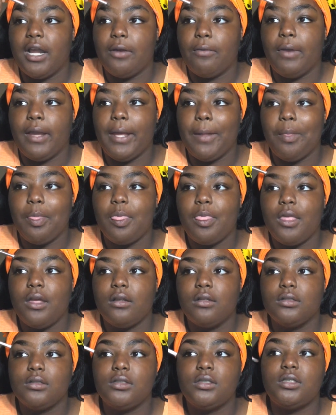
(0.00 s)
by the way.
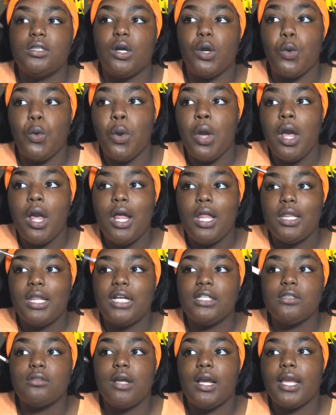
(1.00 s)
So
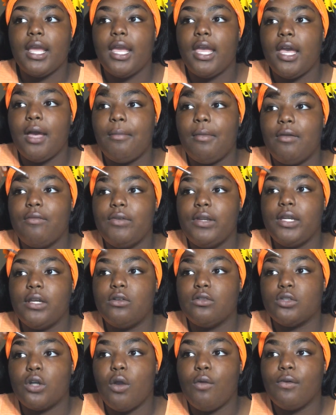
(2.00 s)
that's why I can't have my
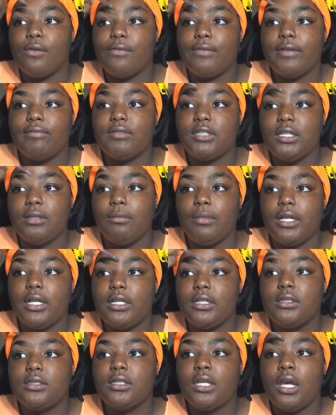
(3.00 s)
videos over 15
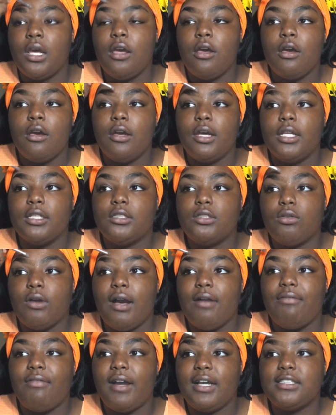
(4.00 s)
minutes until
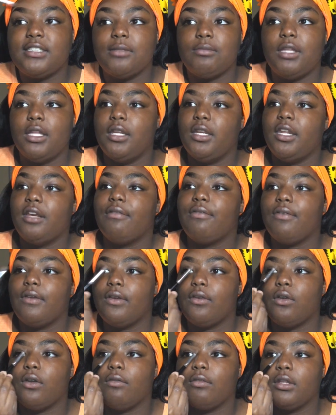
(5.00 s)
I find something
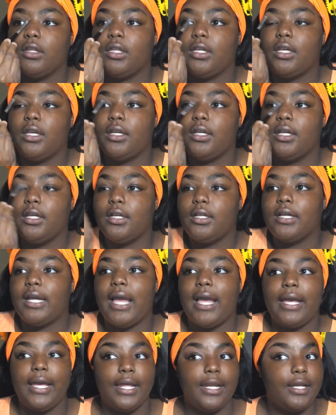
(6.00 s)
different or really get good
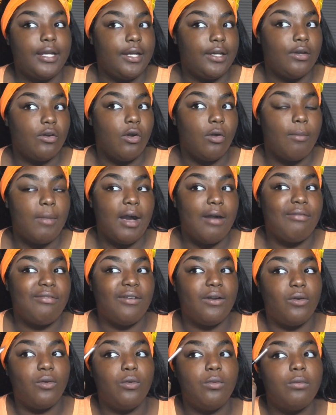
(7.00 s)
at editing on my
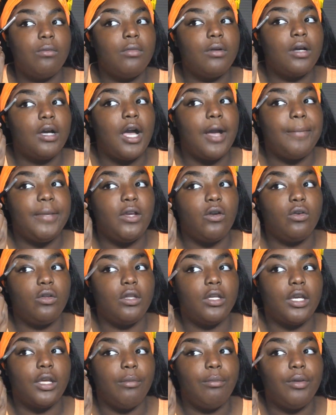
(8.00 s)
phone. I mean, on
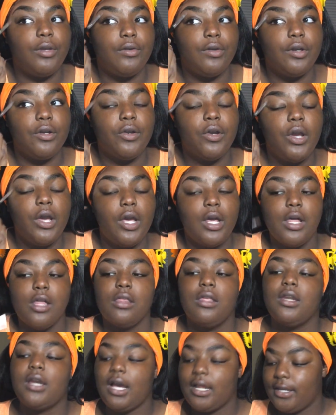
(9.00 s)
the computer.
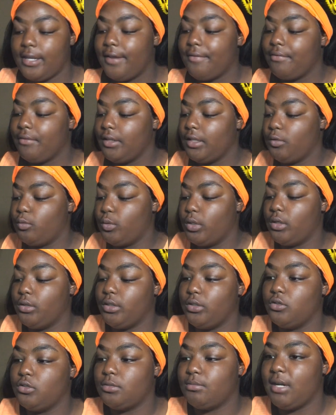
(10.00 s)
Then I definitely will
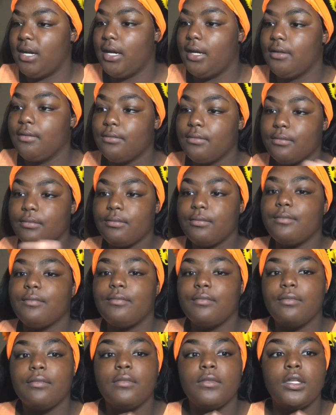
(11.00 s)
use my
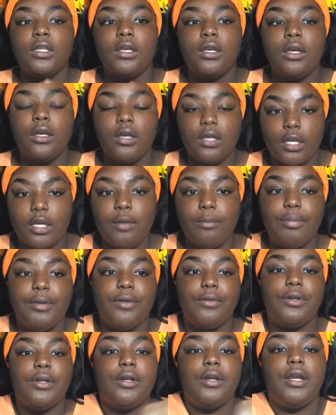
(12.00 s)

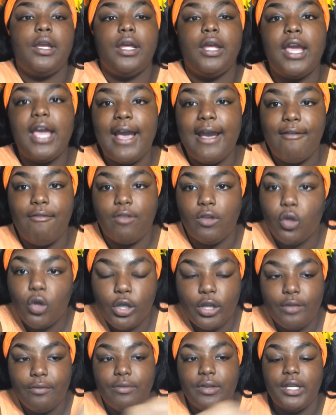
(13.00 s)
computer and have longer